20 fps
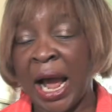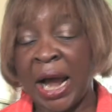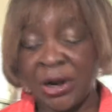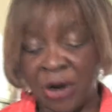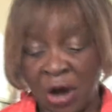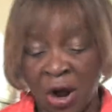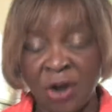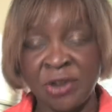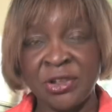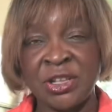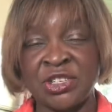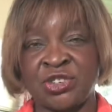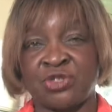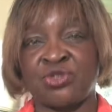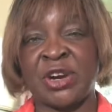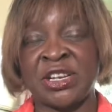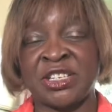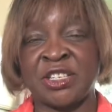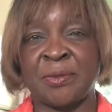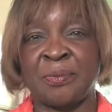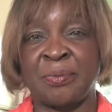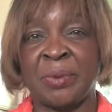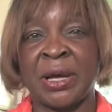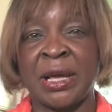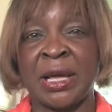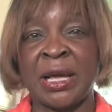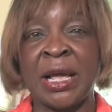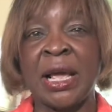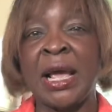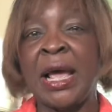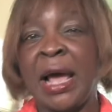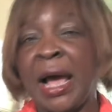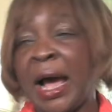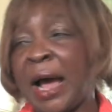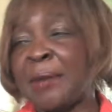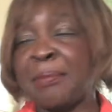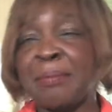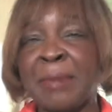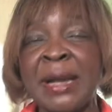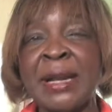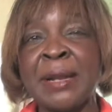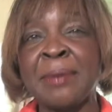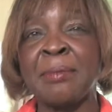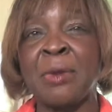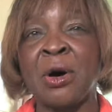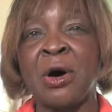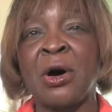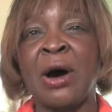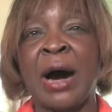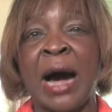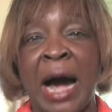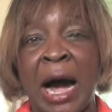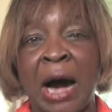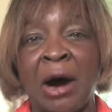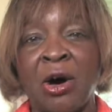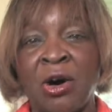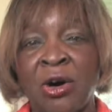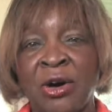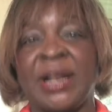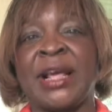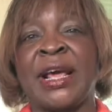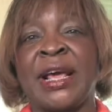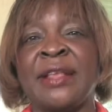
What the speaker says: and all this recipe and many more are all